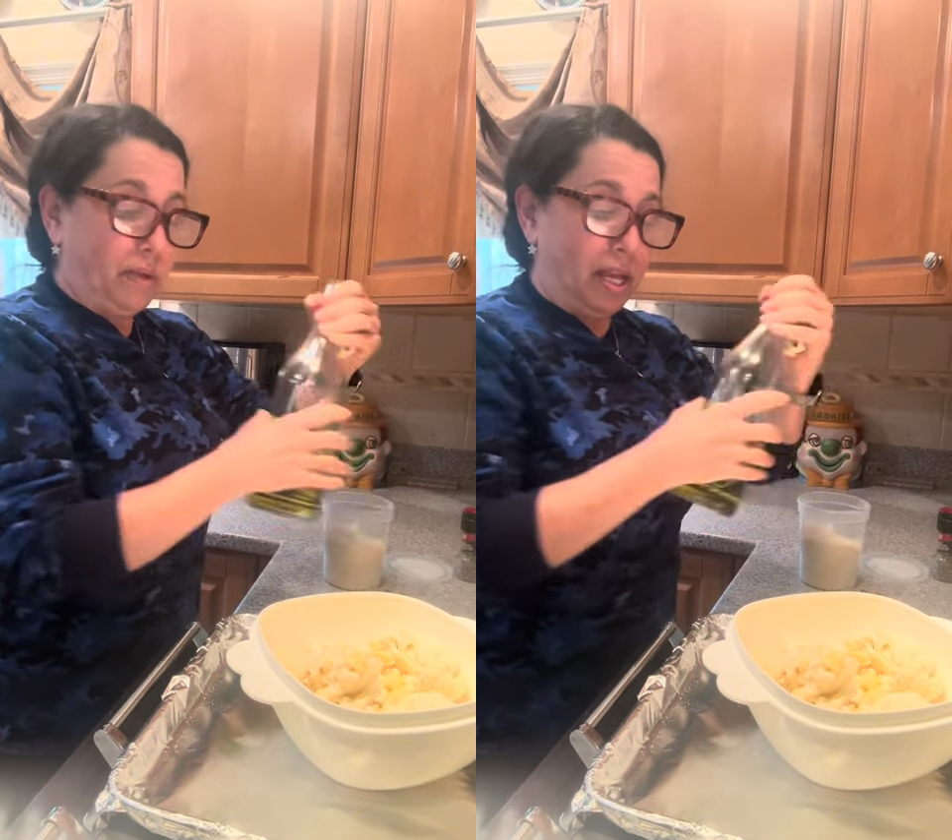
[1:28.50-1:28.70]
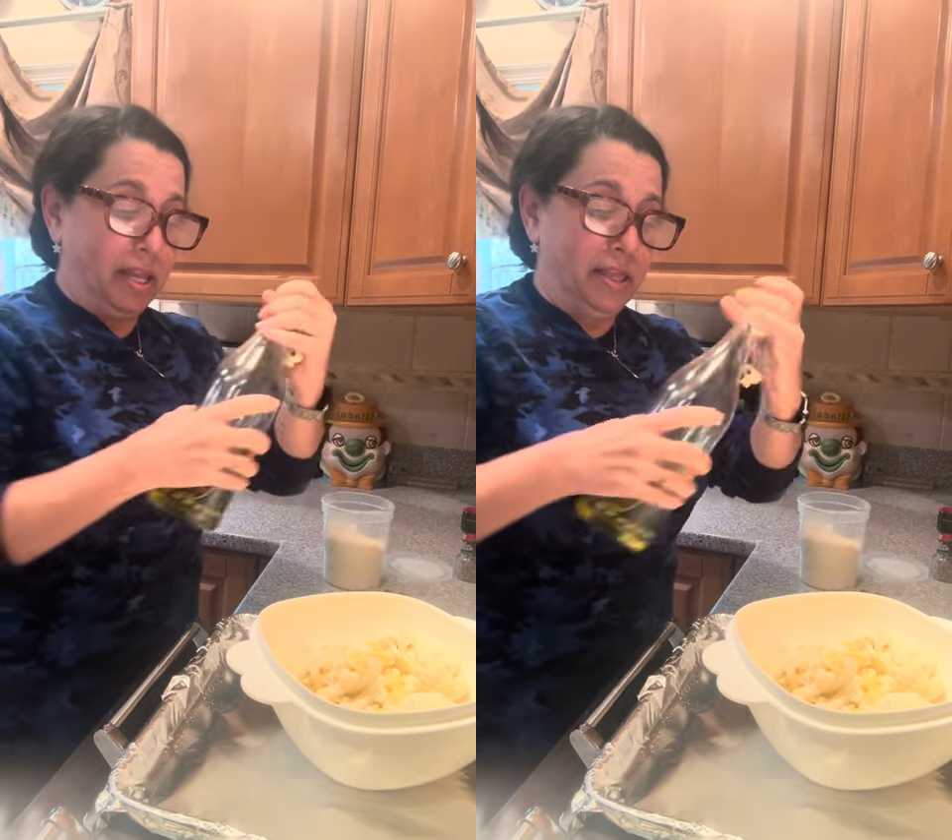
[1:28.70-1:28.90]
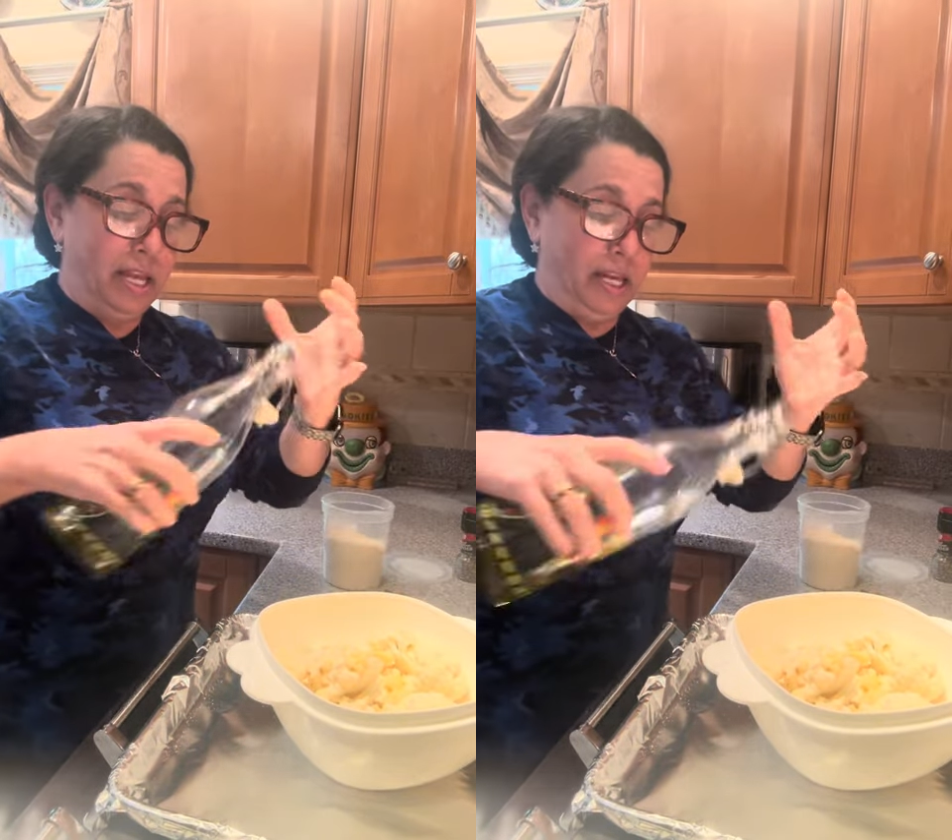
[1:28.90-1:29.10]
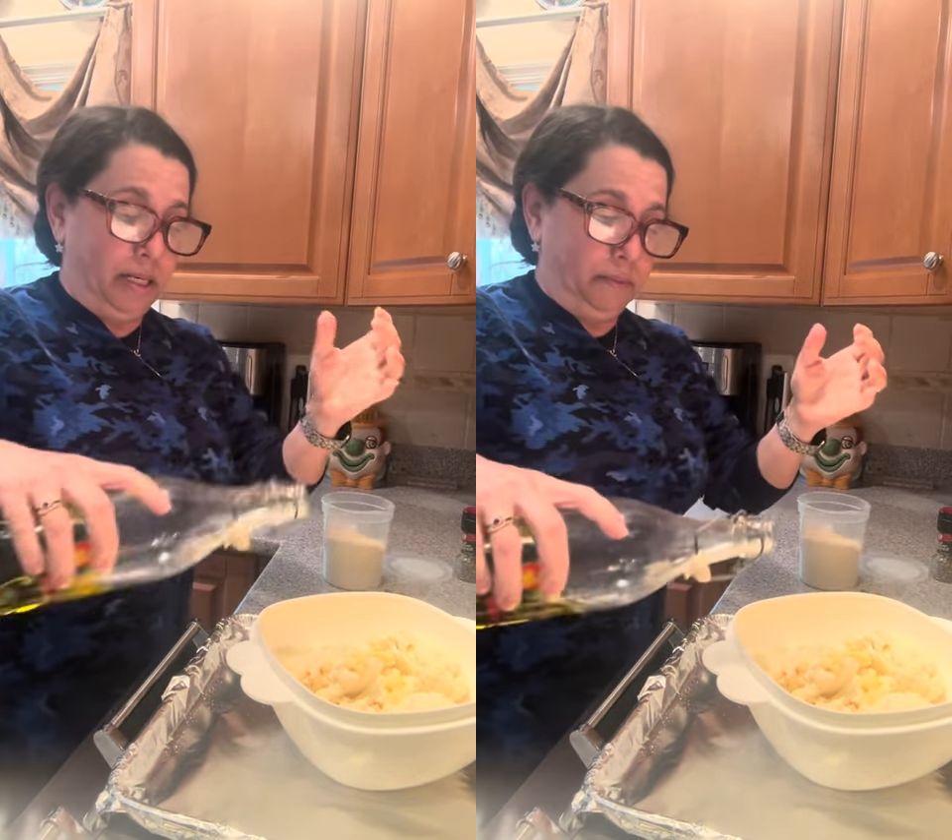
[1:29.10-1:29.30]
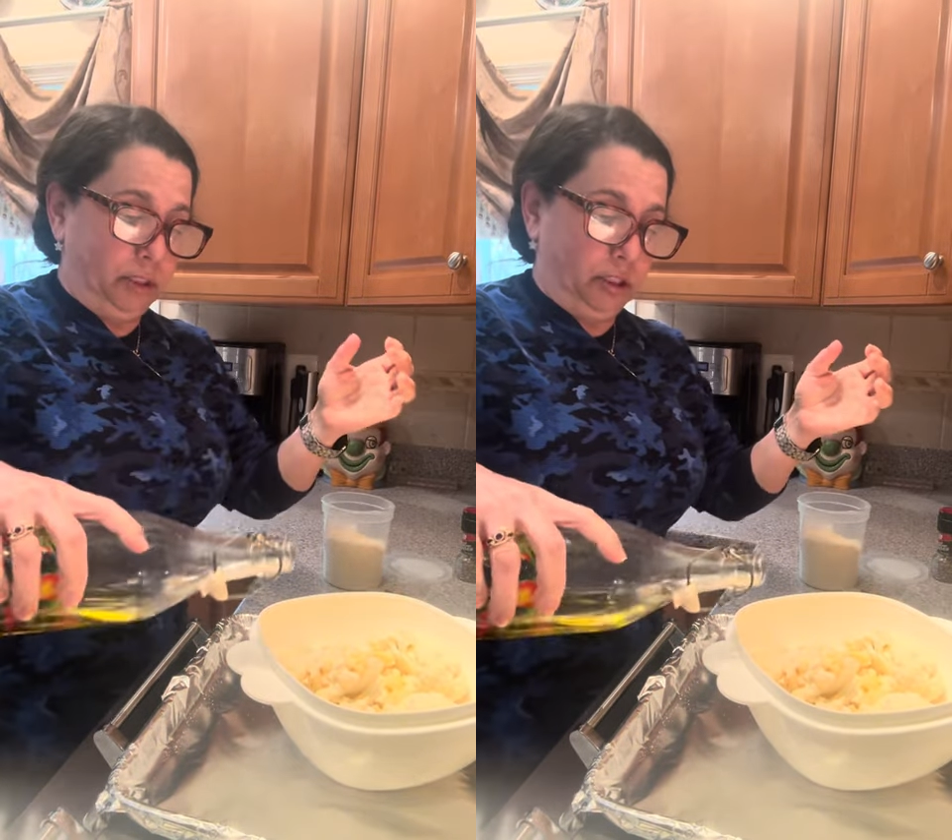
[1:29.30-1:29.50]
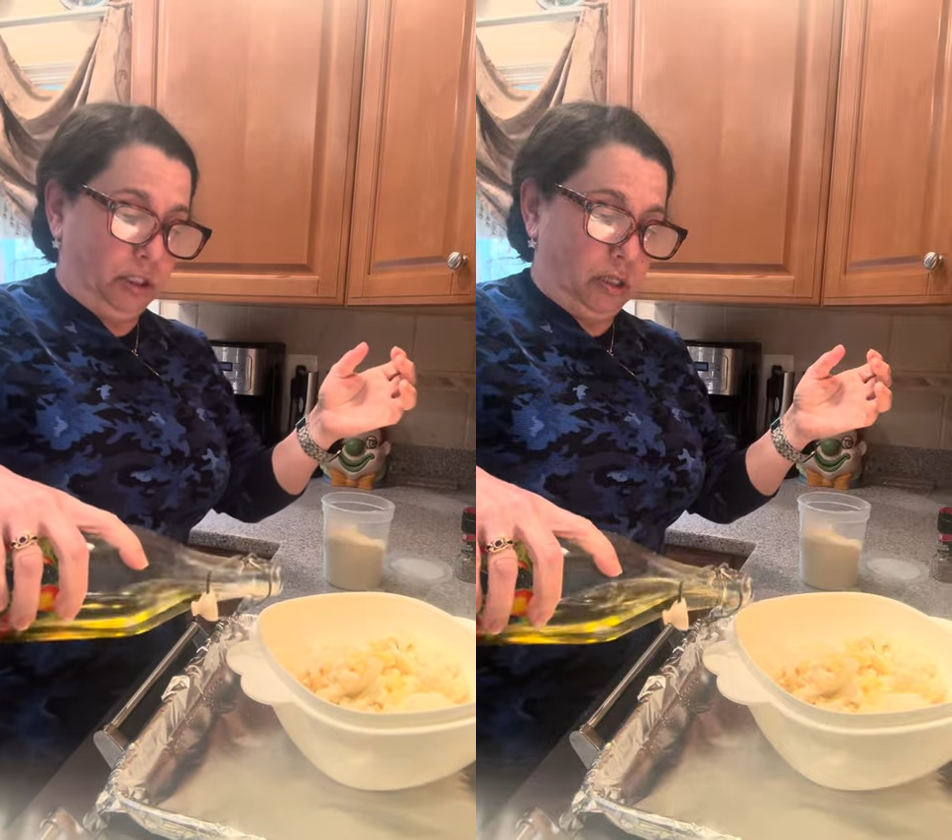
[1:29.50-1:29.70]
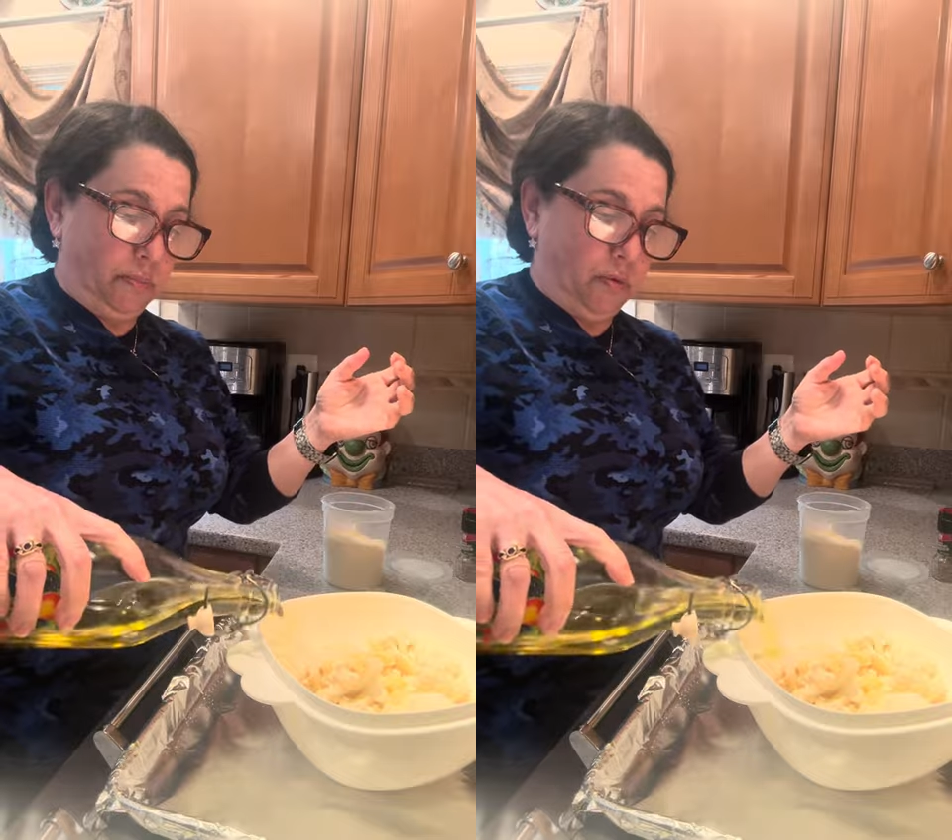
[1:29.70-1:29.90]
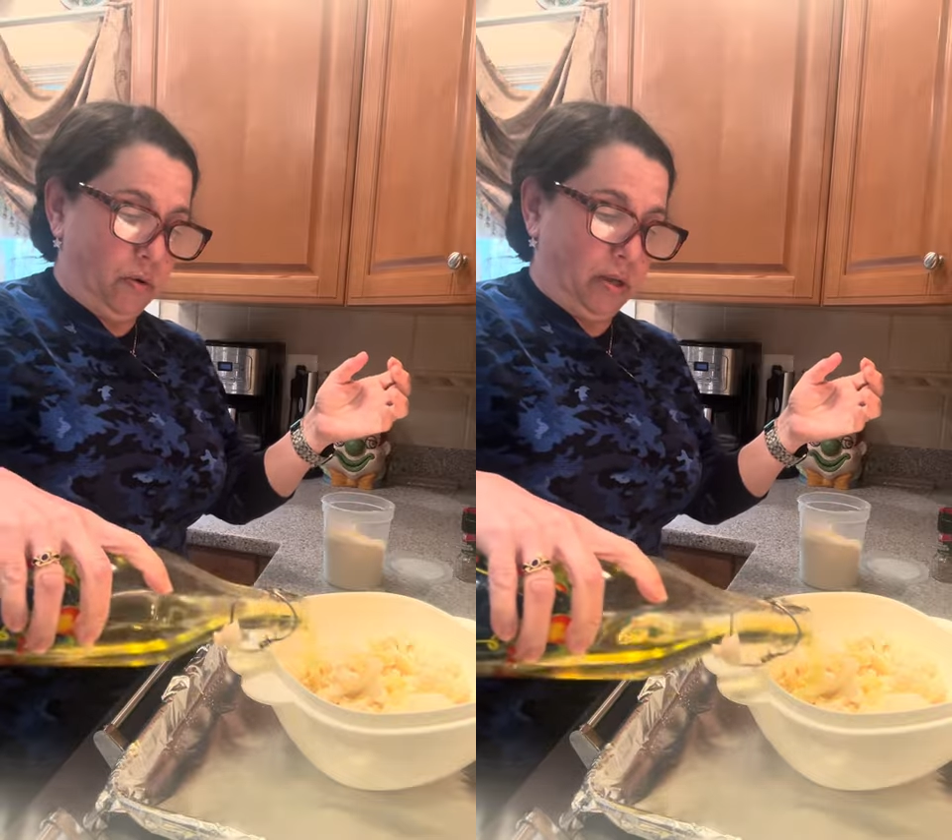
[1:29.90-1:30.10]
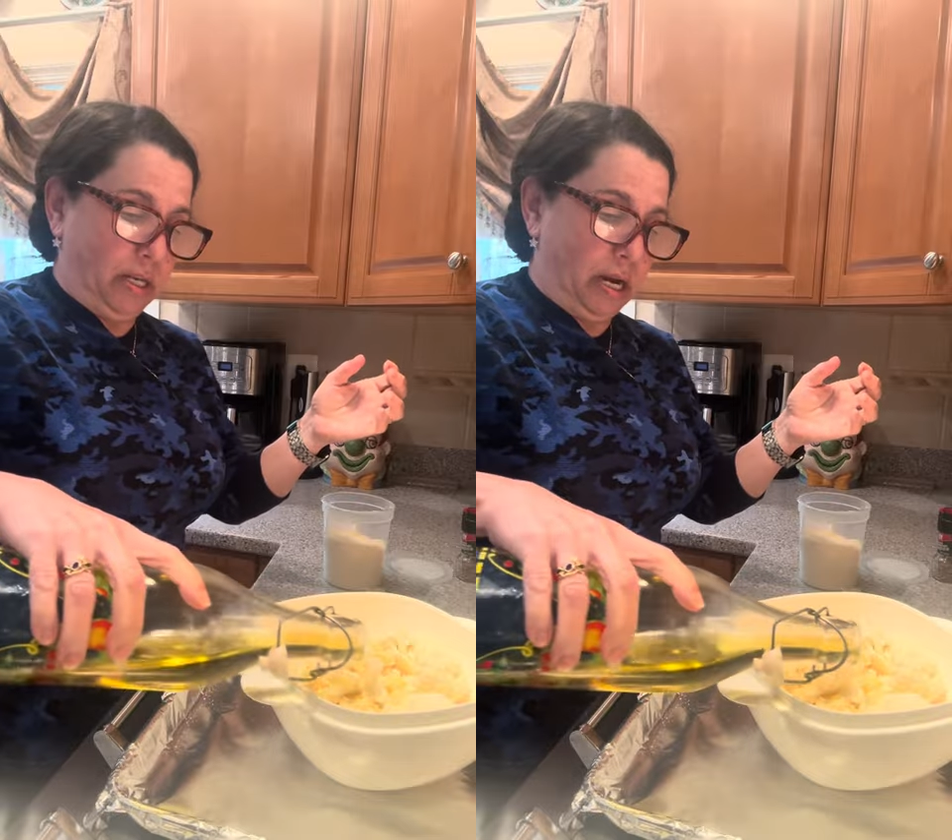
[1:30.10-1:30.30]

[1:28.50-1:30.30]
And then I'm just gonna pour the